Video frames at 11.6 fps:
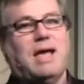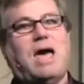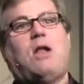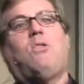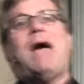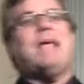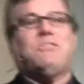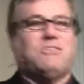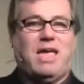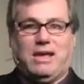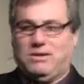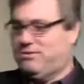I don't like
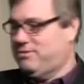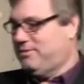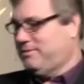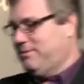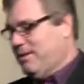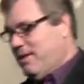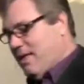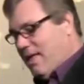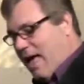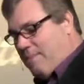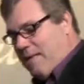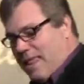snakes.
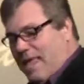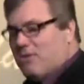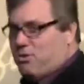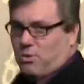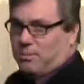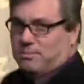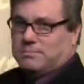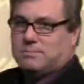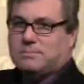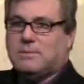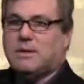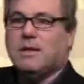I'm not into them.
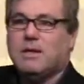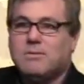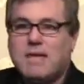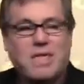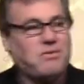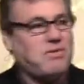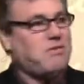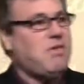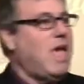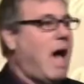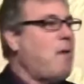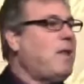Nathan
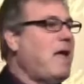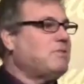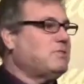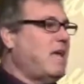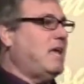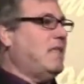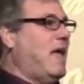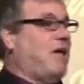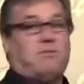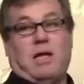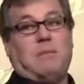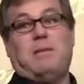says, I want to have a snake in the
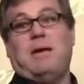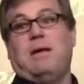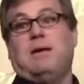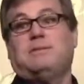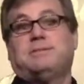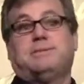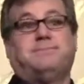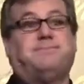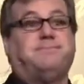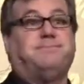house. Not in my house.